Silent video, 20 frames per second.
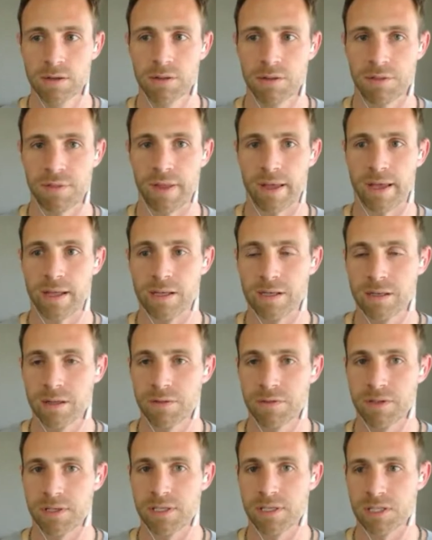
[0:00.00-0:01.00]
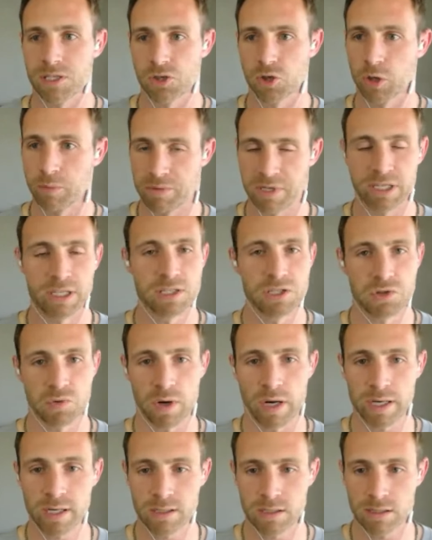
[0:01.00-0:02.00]
that the scripting is
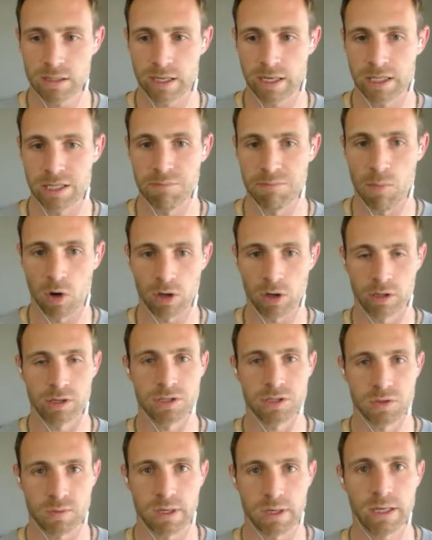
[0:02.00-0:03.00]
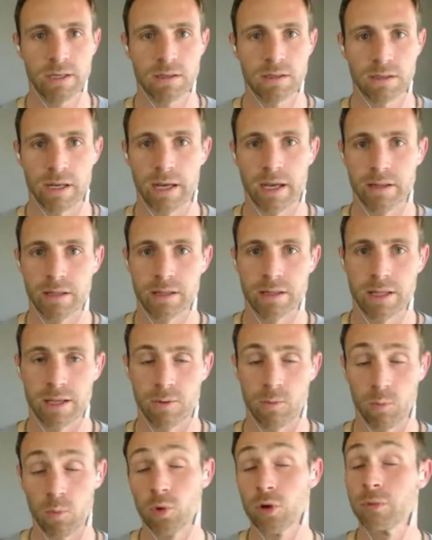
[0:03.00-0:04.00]
right and the market is right and that they
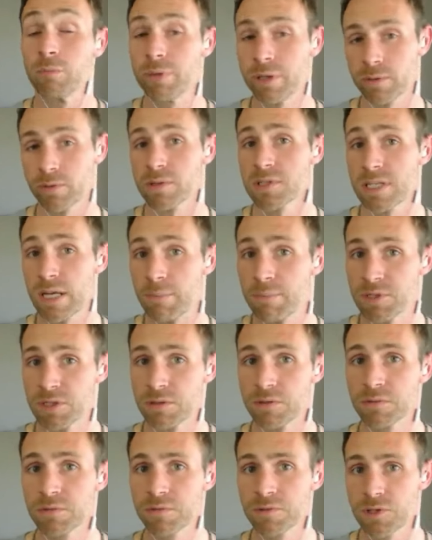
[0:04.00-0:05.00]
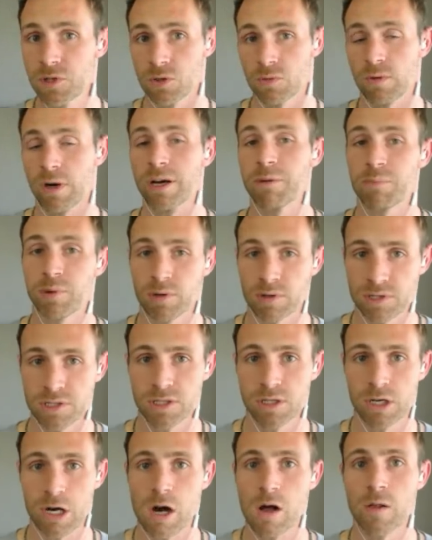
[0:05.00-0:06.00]
would be receptive to the right
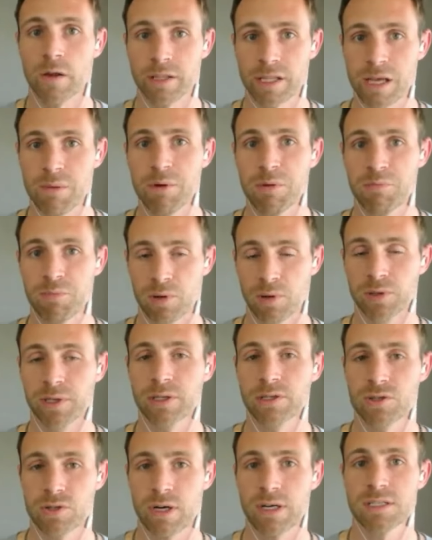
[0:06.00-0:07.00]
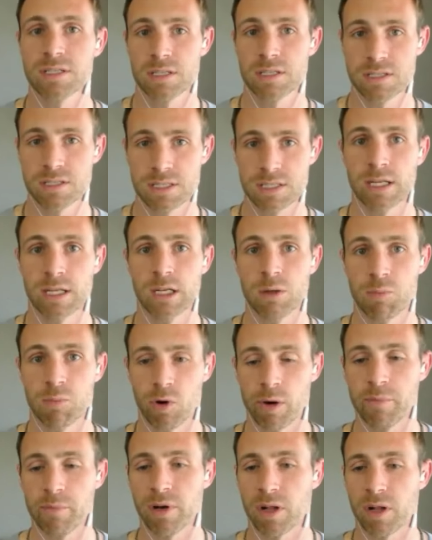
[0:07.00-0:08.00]
person calling them and building trust and setting an
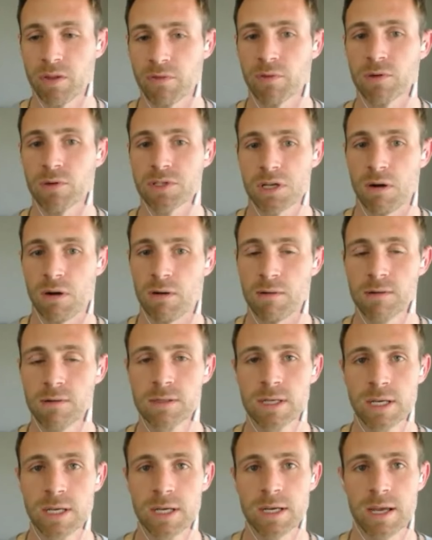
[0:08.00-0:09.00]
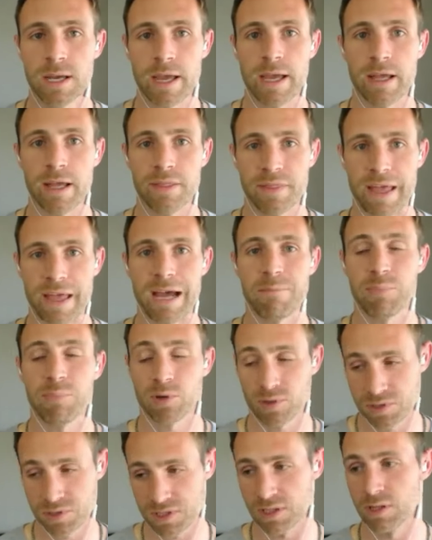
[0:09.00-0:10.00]
appointment on the first call. And that
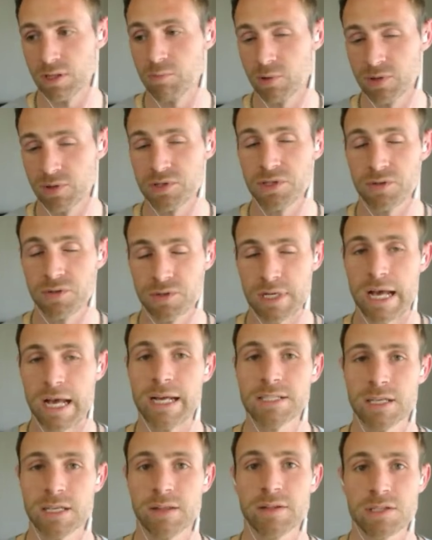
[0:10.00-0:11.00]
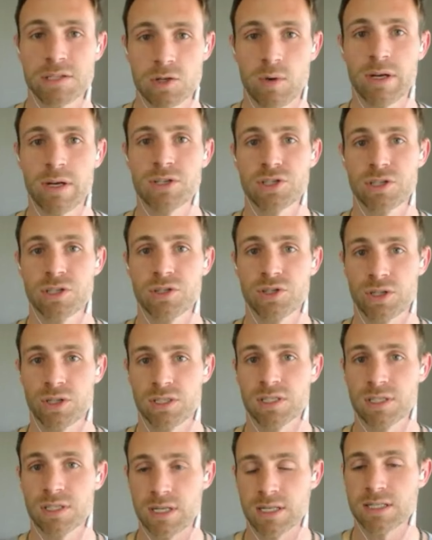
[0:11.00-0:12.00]
person, the person who's asking this question,
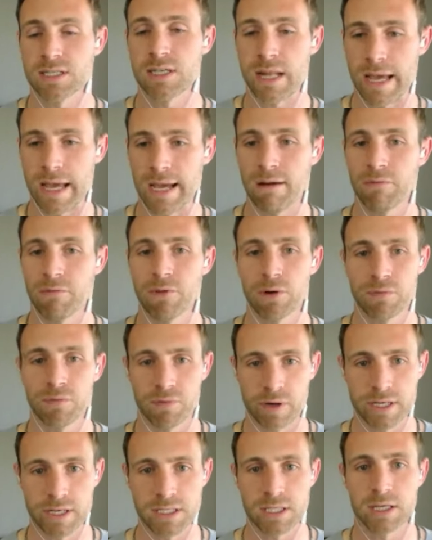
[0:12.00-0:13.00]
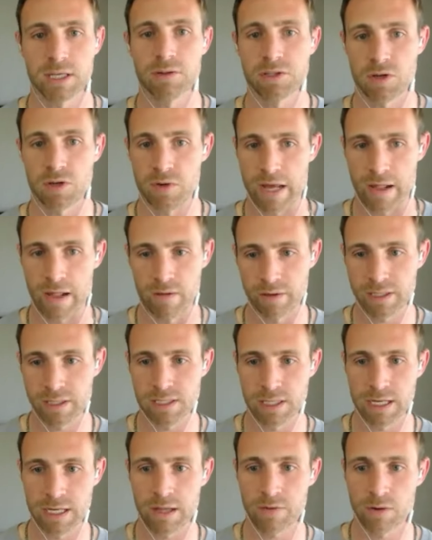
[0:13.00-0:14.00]
just doesn't have their phrasing and tonality
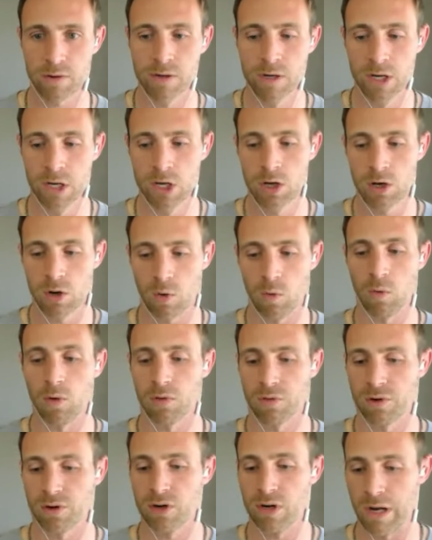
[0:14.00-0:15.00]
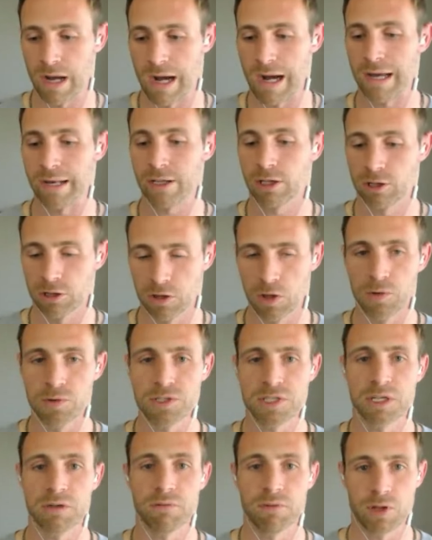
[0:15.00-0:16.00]
together, or they're not
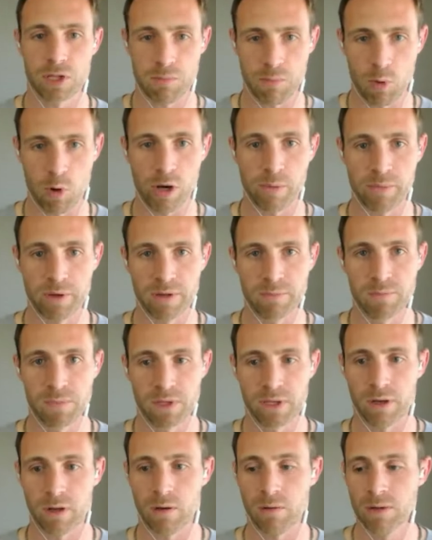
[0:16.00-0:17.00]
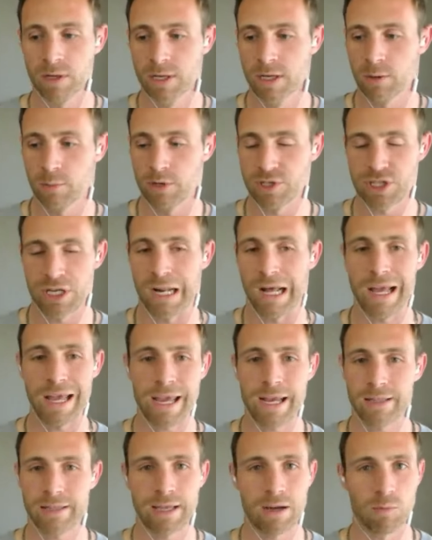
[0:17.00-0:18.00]
closing for the appointment, you know, which, and I
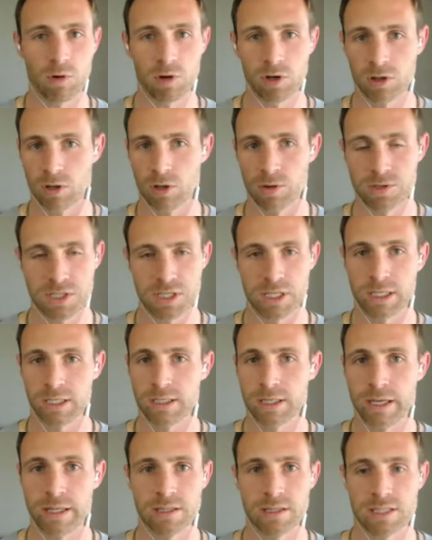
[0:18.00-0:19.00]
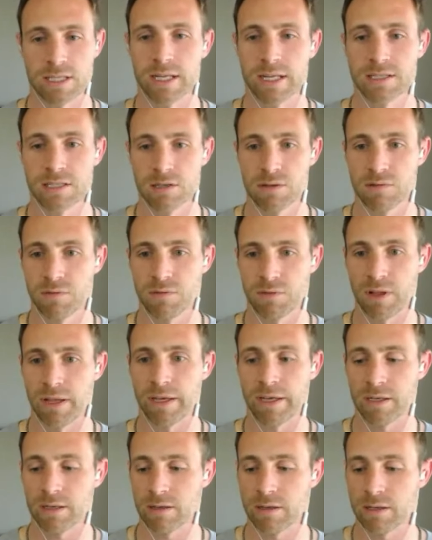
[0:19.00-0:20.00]
hate that word closing in the sense of
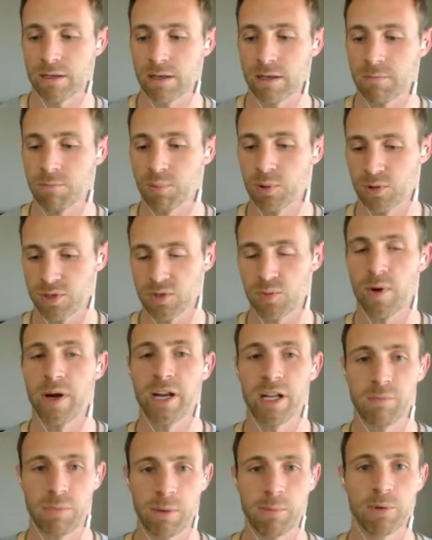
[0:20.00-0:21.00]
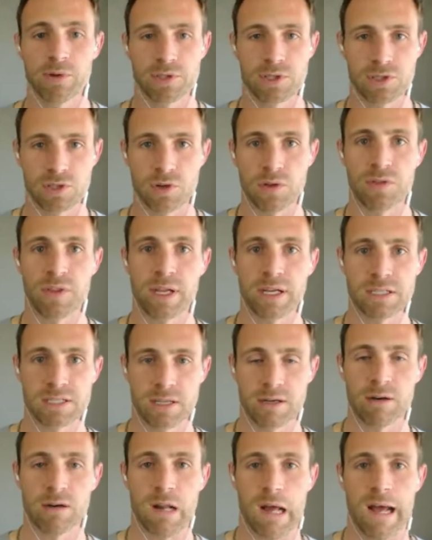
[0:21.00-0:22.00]
like persuading people to do things
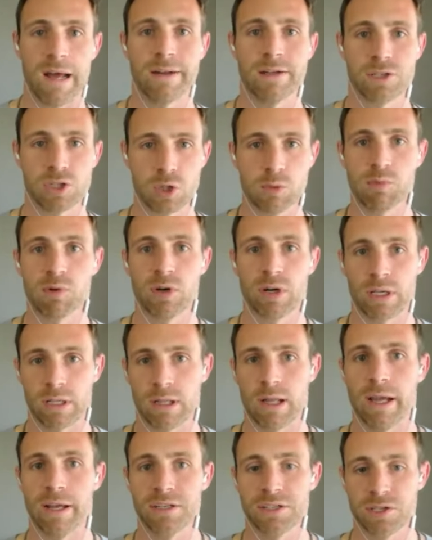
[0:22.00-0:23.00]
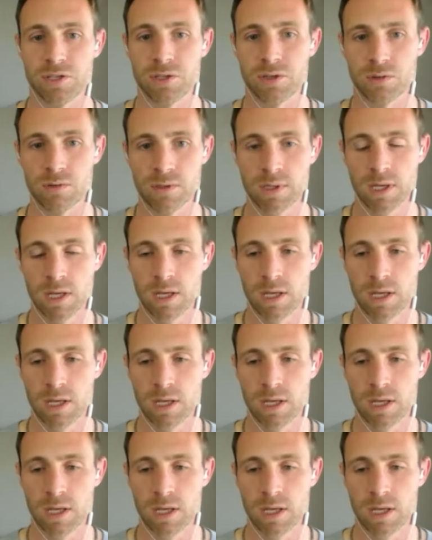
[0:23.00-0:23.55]
they're not super inclined to do,